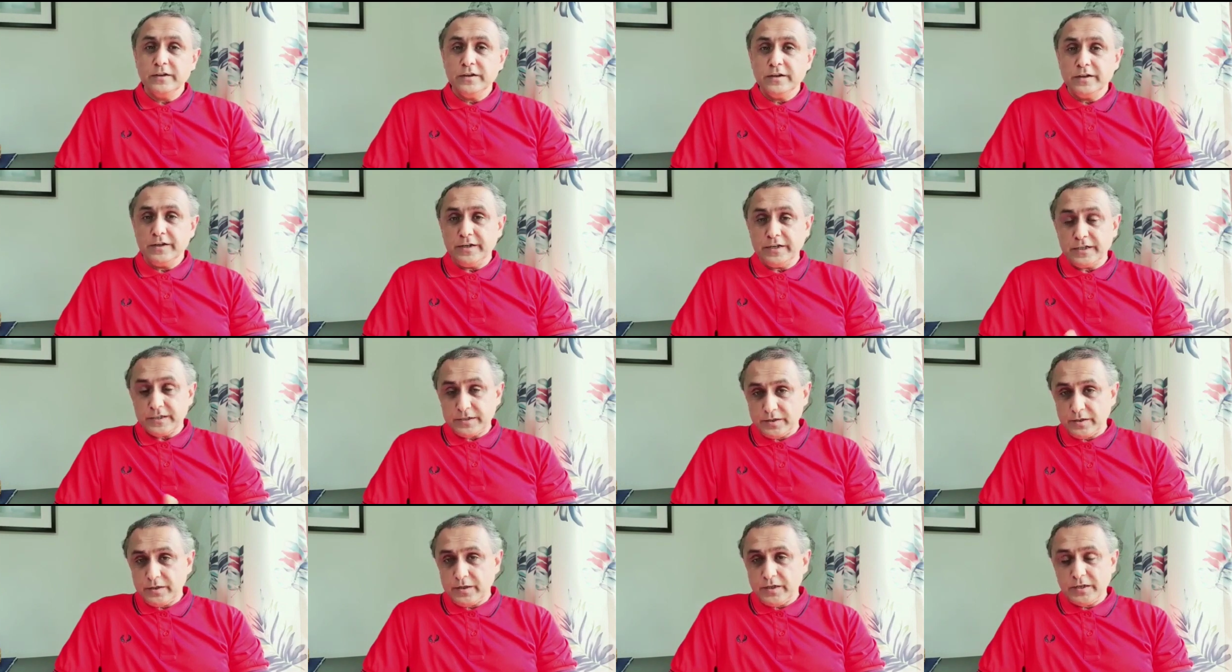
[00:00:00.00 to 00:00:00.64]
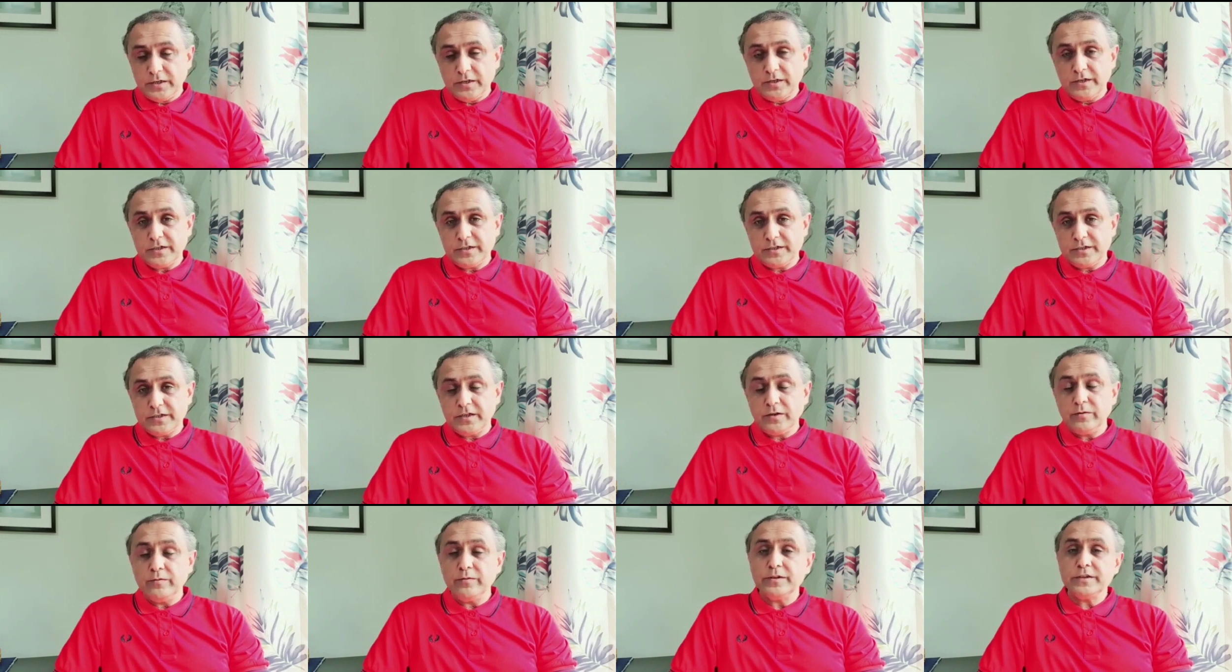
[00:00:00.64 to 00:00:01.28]

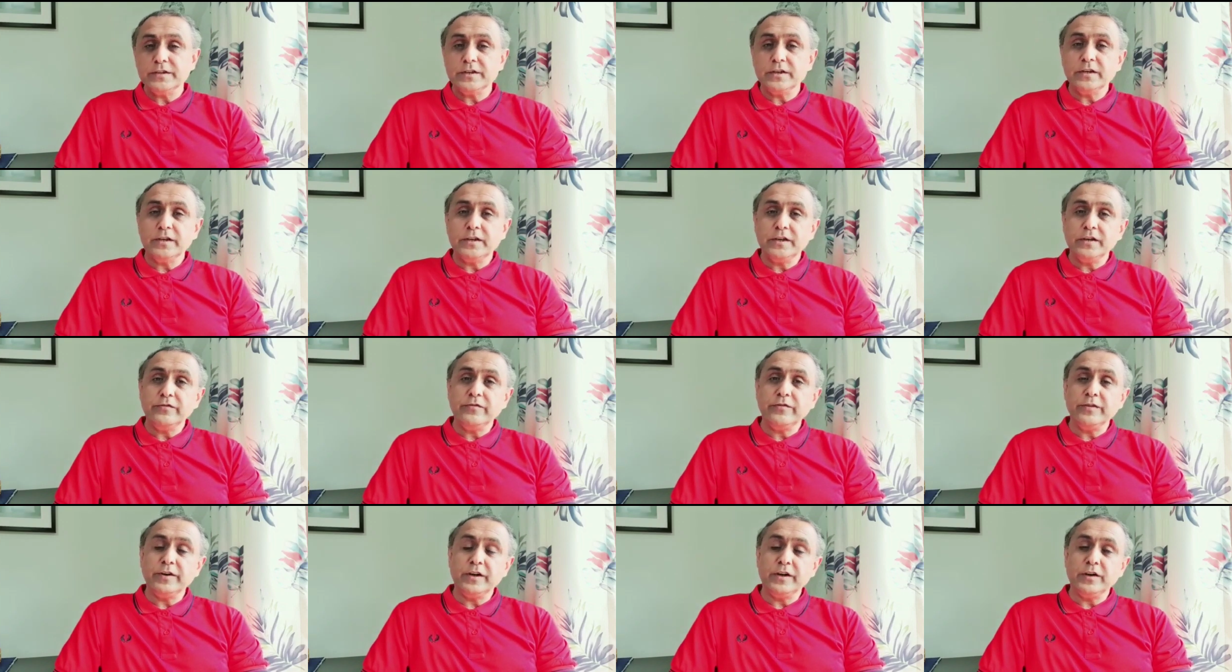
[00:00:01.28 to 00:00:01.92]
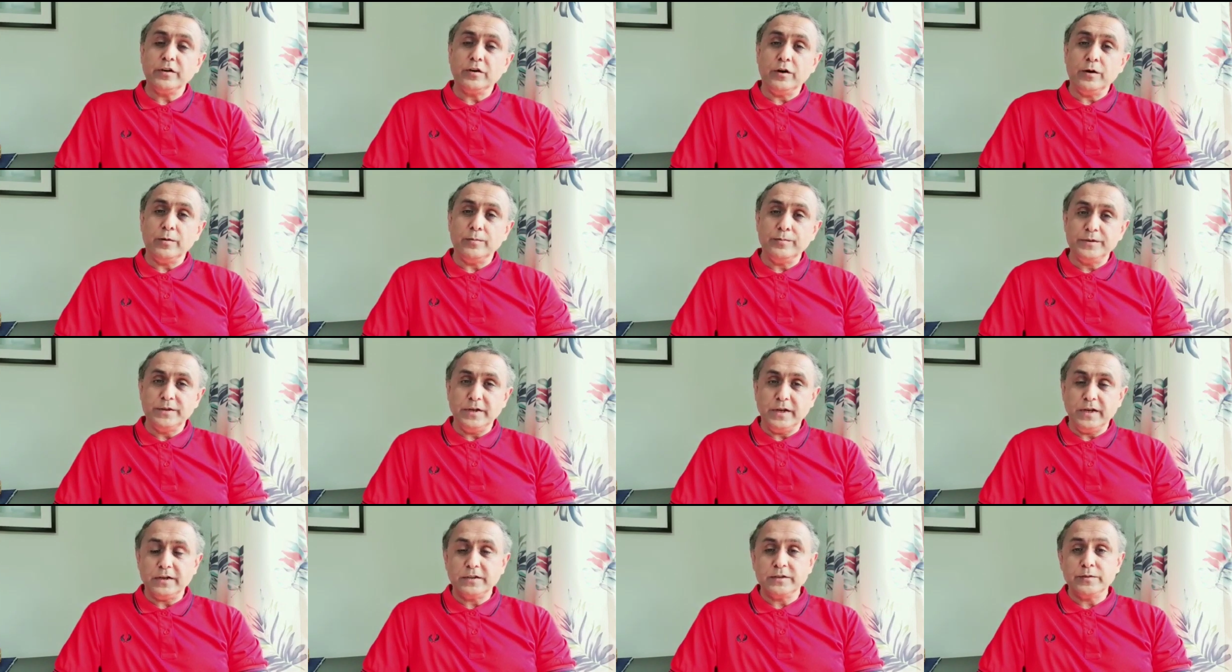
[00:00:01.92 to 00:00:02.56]
distinguishing different
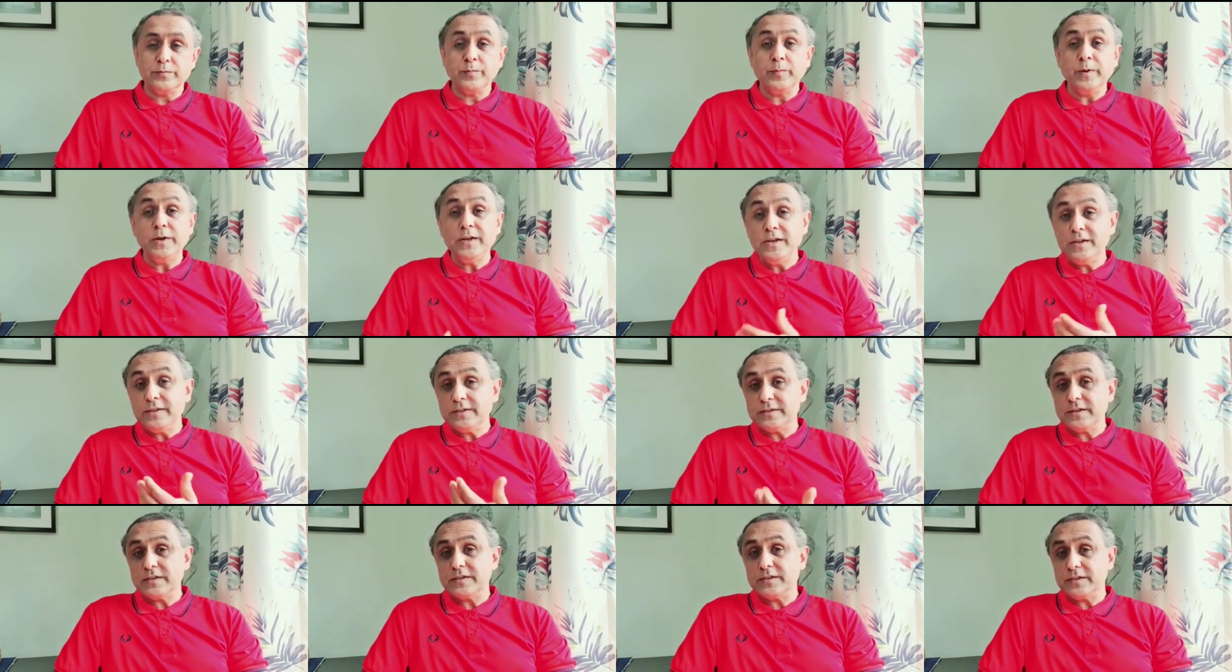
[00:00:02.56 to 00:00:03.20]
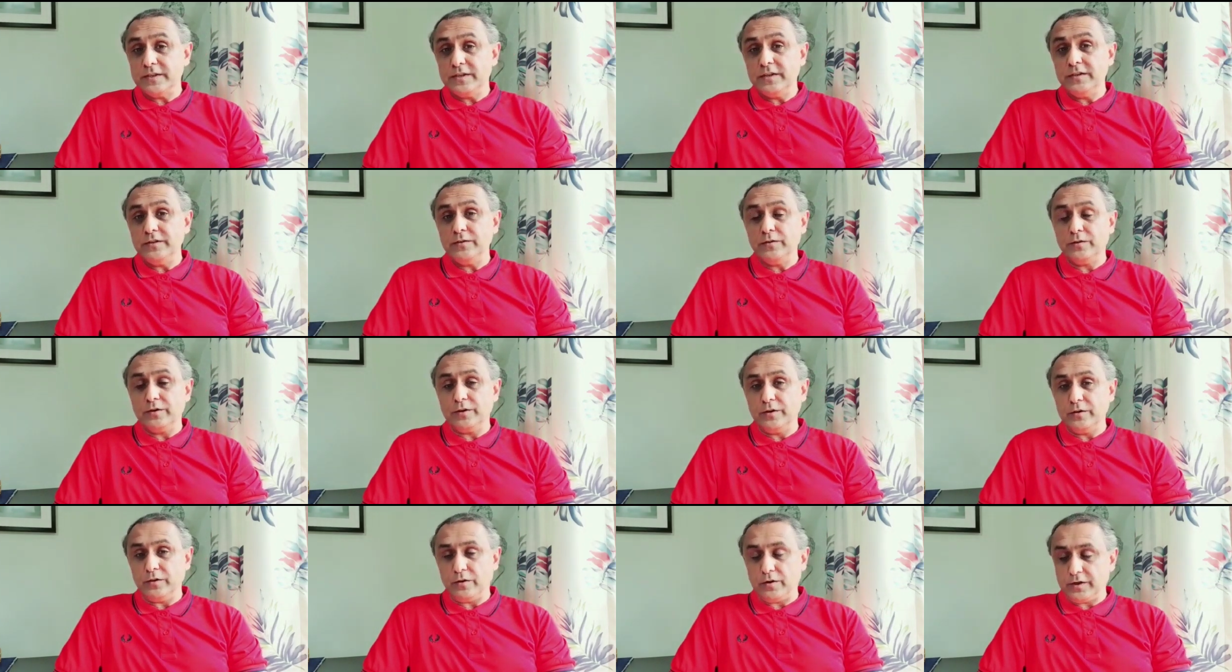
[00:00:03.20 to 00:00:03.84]
objects, please see
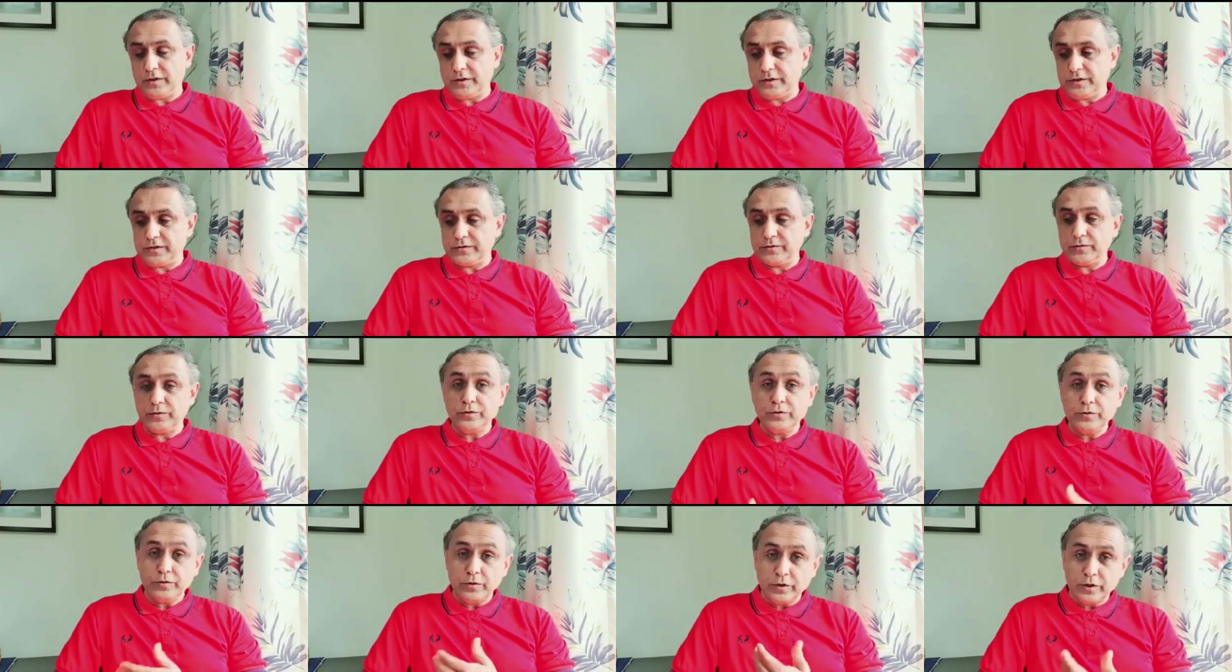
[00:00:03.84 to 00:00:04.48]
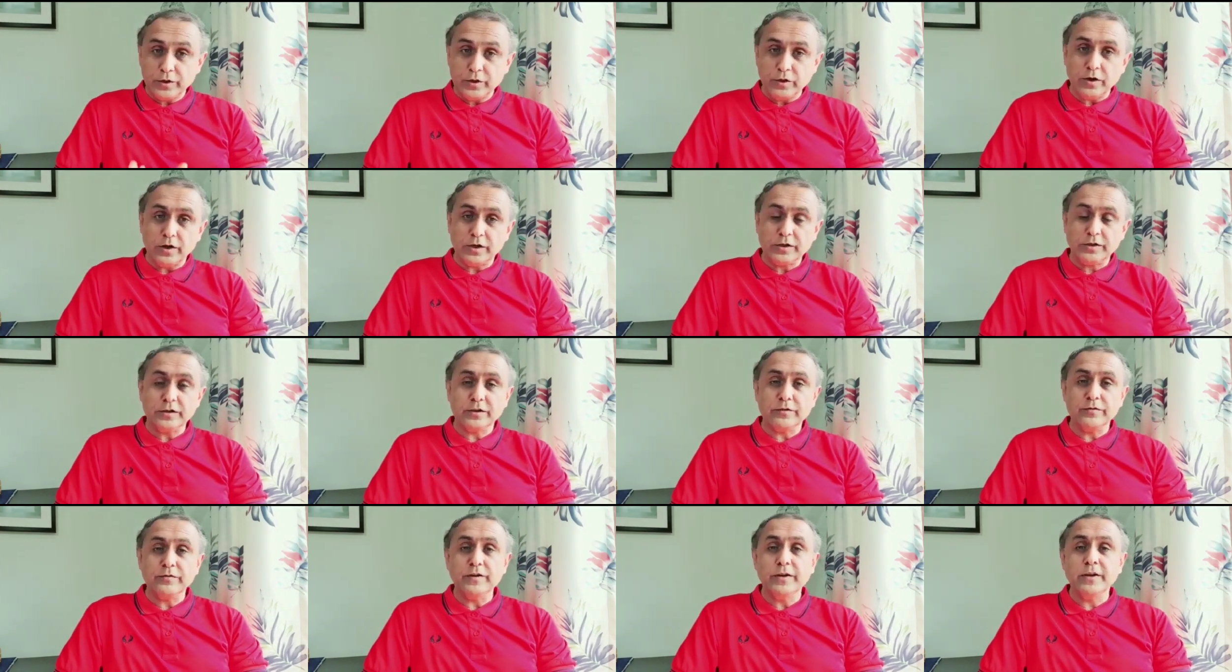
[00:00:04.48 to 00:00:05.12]
your doctor. So your
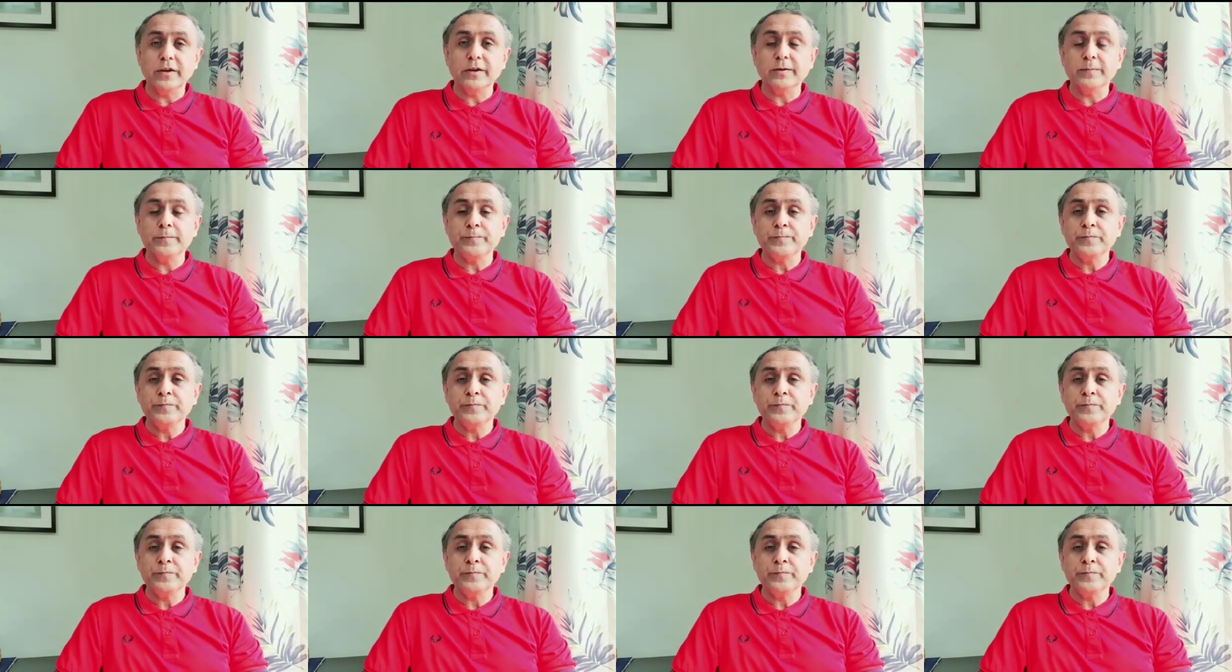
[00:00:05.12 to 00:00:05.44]
doctor will